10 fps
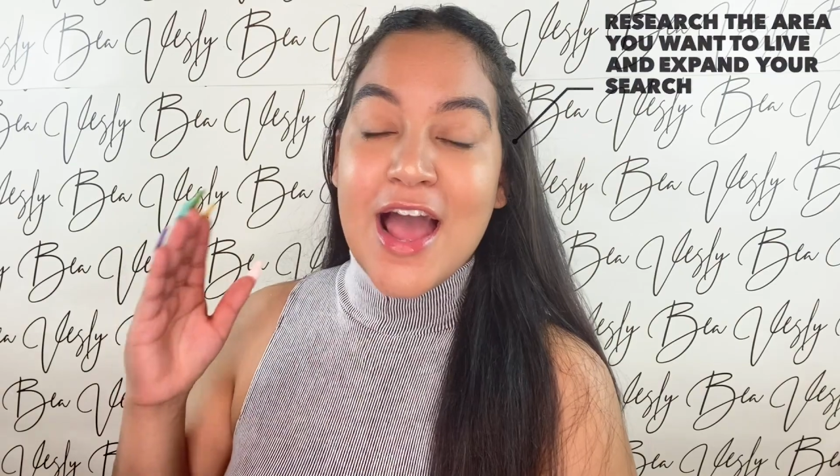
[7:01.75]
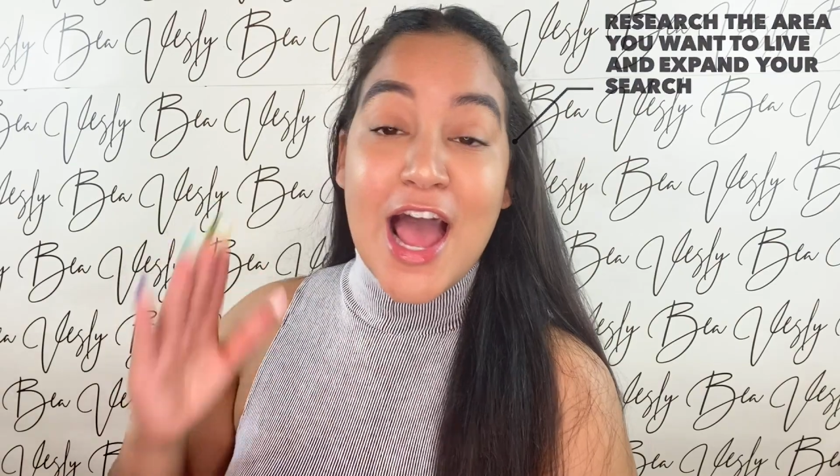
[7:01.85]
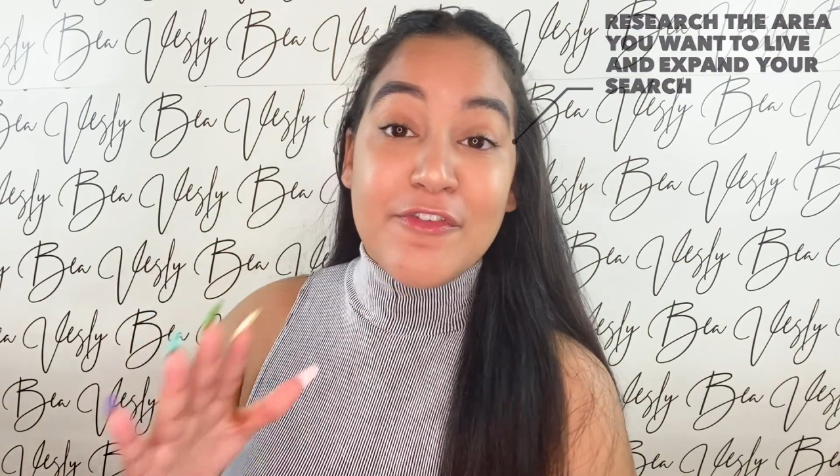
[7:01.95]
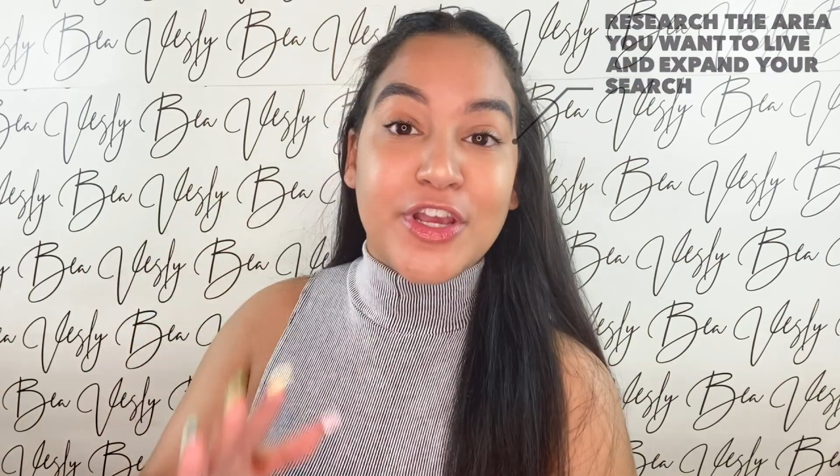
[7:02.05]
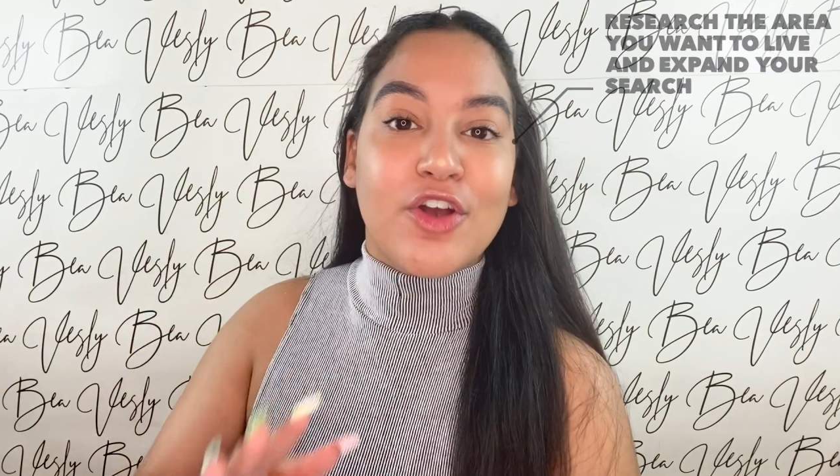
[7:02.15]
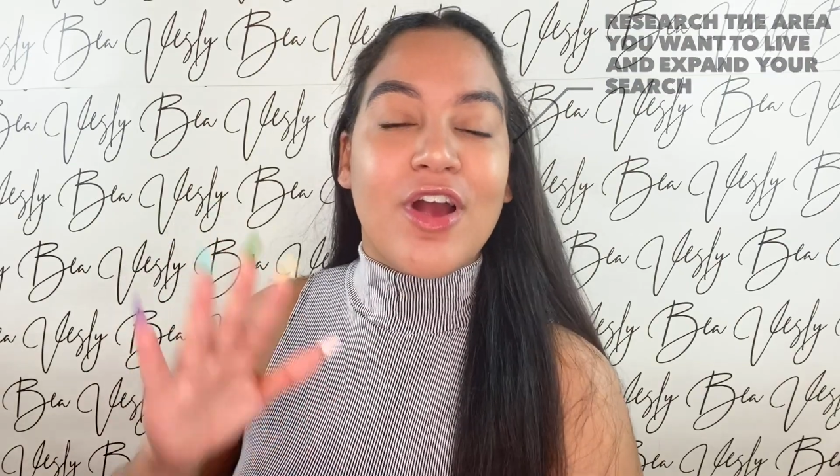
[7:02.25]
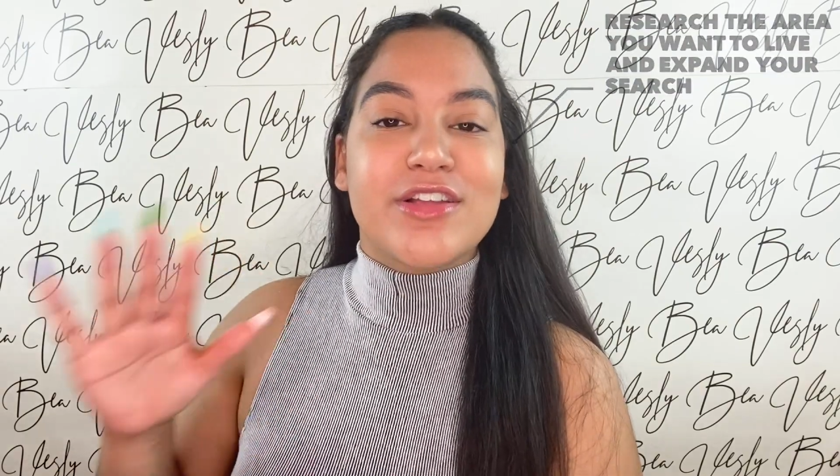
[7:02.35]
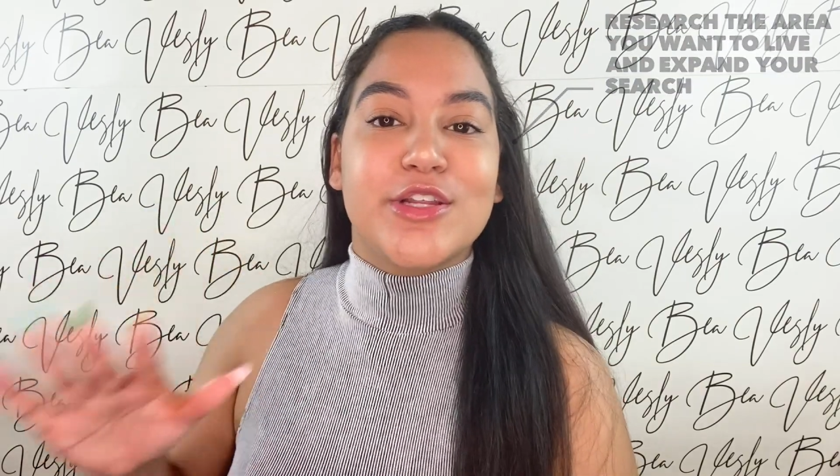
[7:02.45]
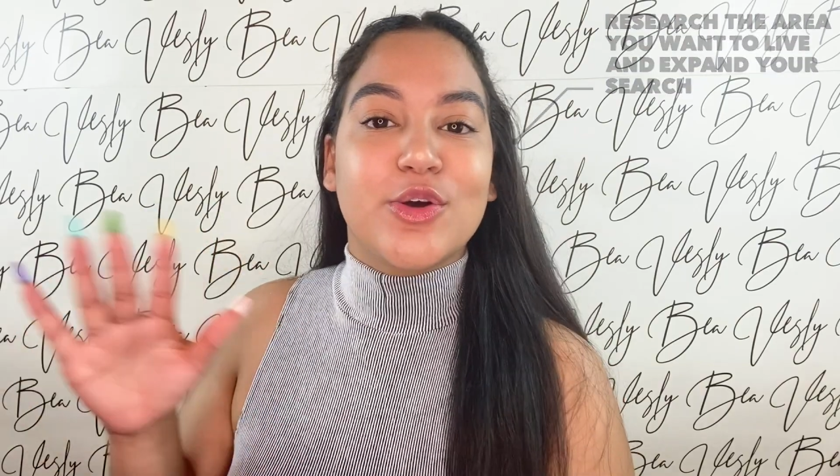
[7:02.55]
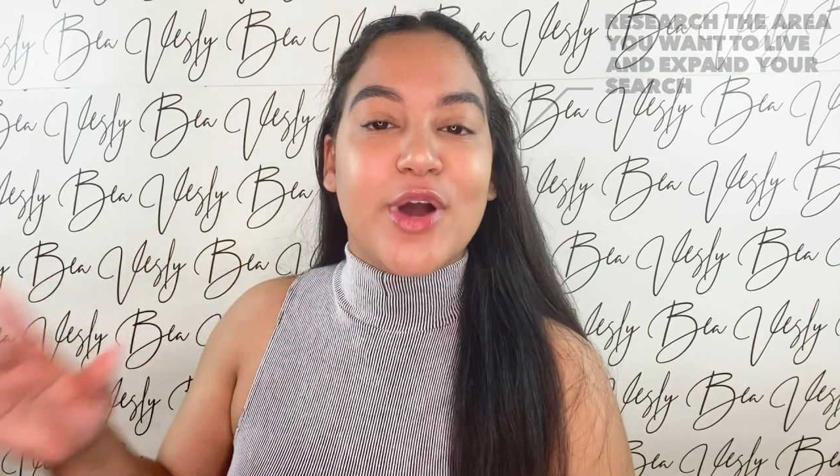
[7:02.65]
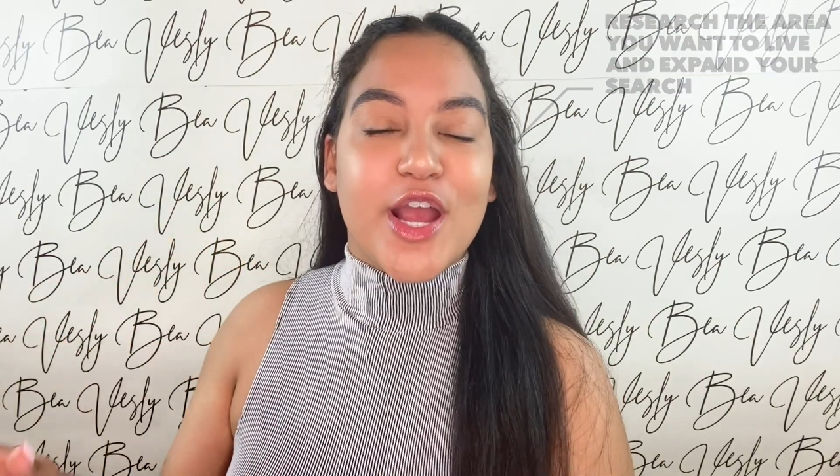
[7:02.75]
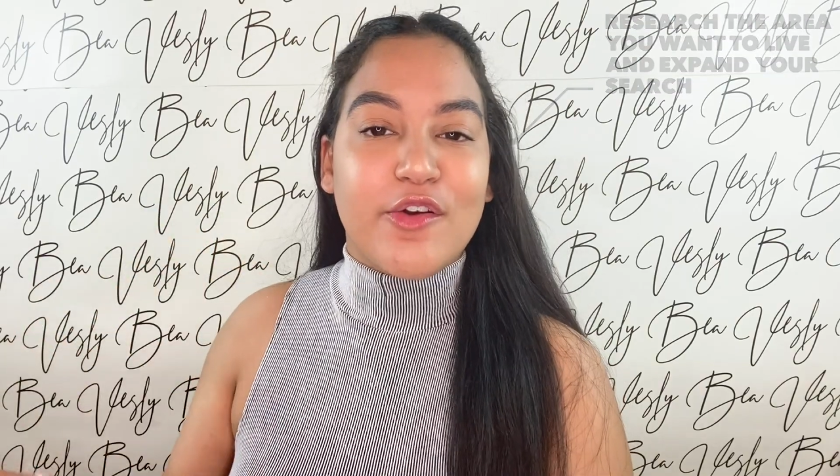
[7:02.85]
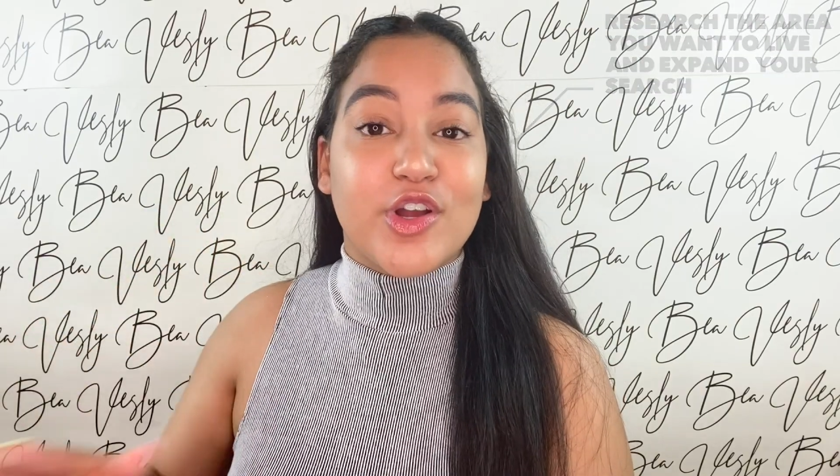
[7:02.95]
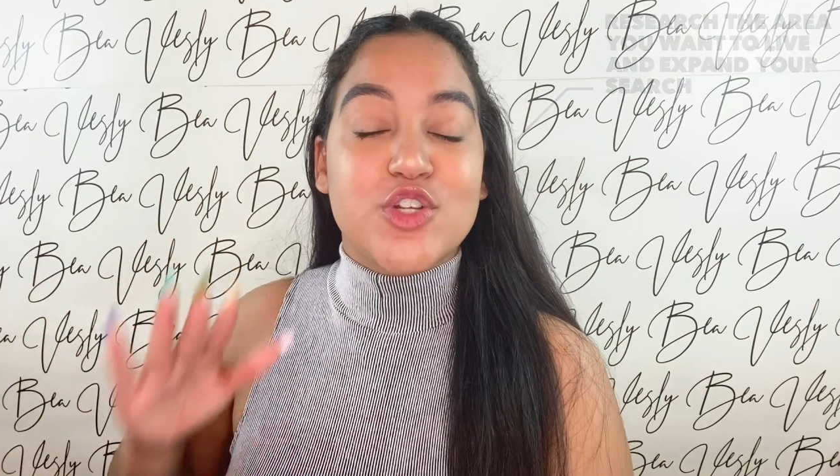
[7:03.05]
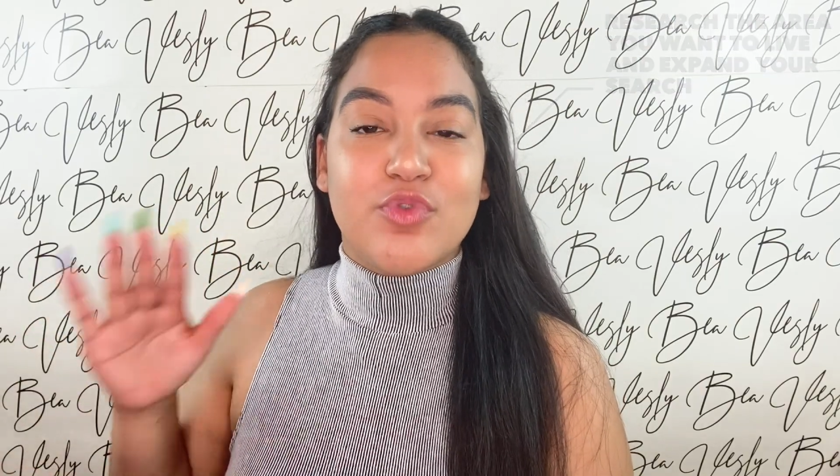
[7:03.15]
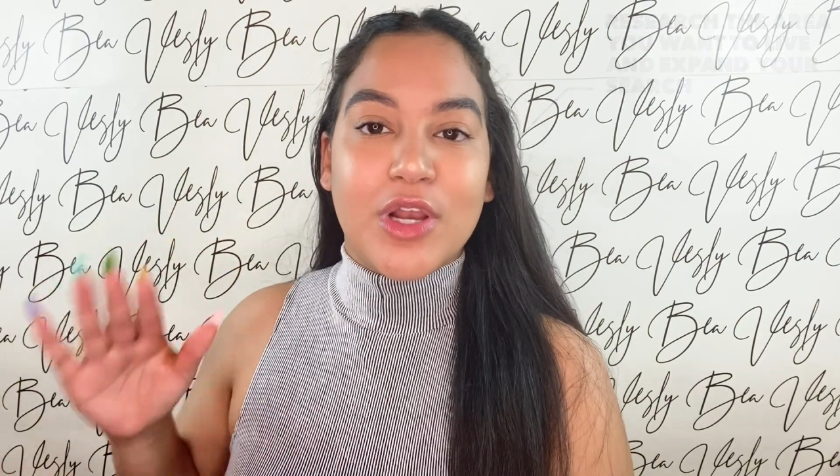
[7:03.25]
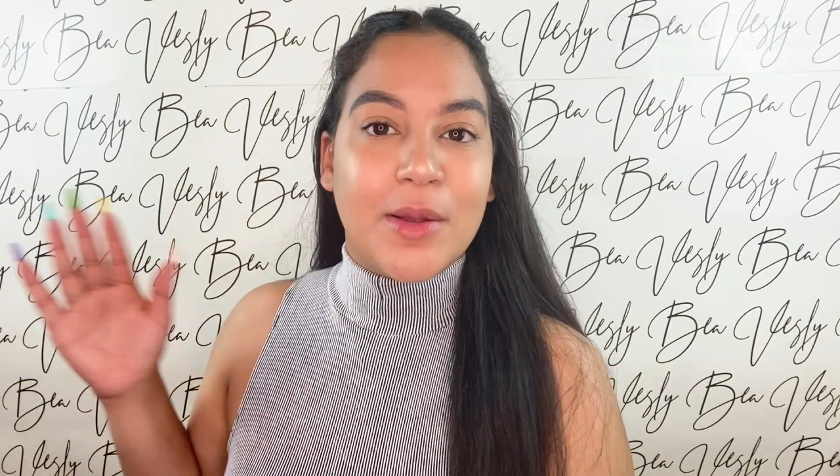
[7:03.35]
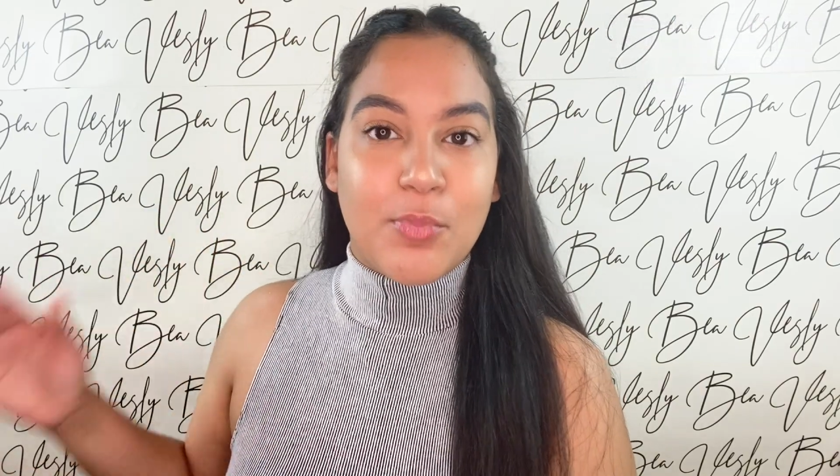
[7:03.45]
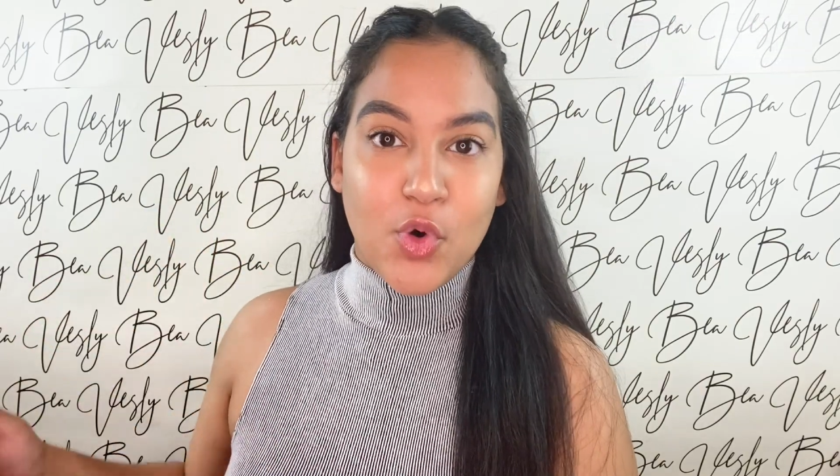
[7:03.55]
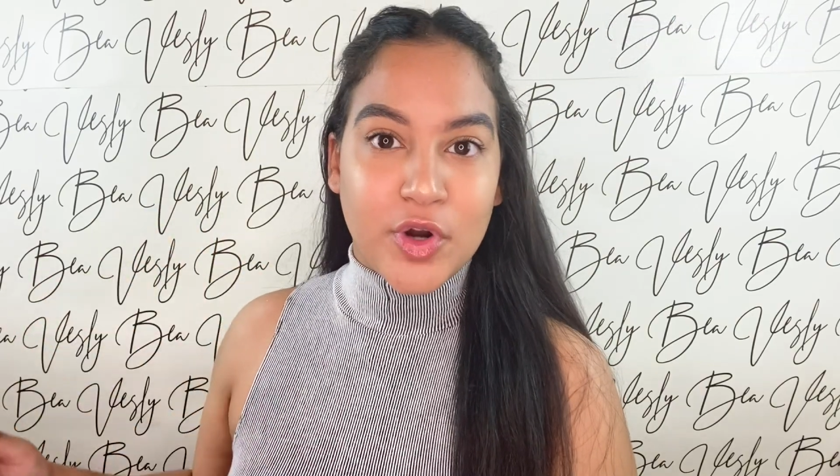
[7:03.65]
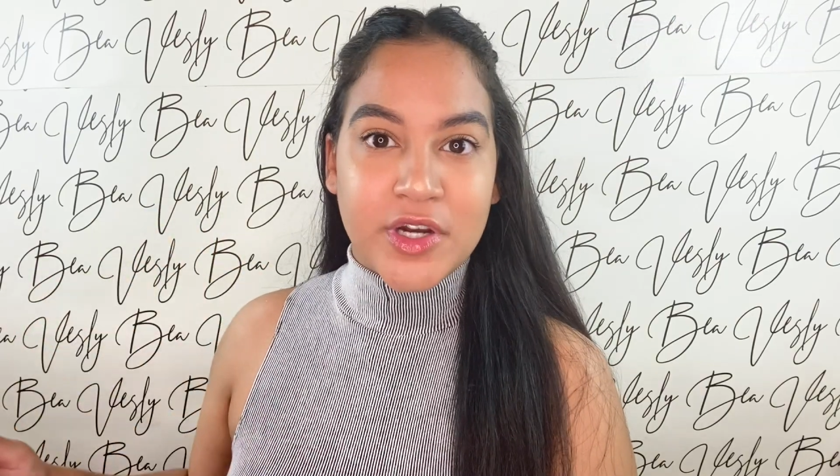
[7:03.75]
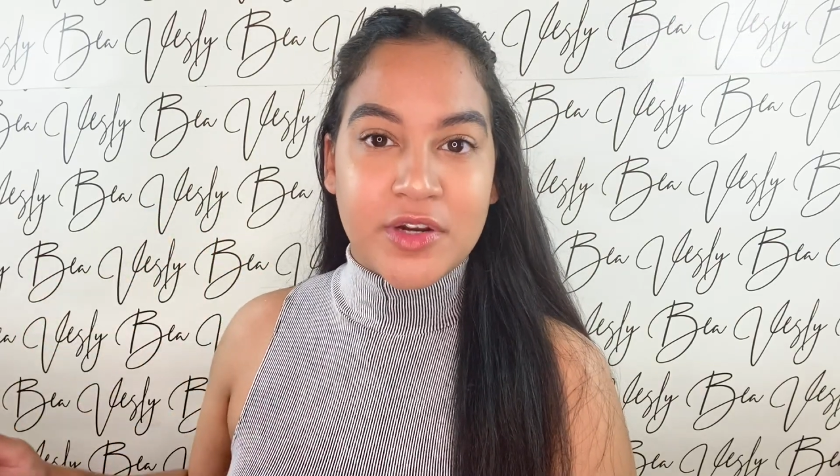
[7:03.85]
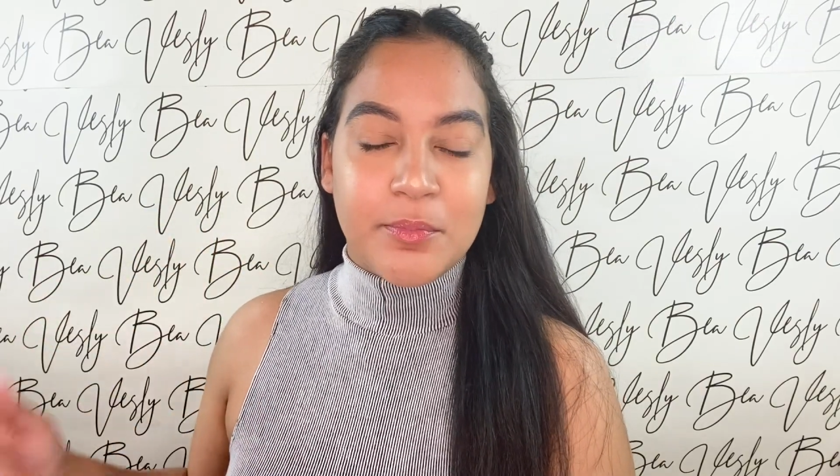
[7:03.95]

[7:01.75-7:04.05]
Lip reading: Having your ideal area is really important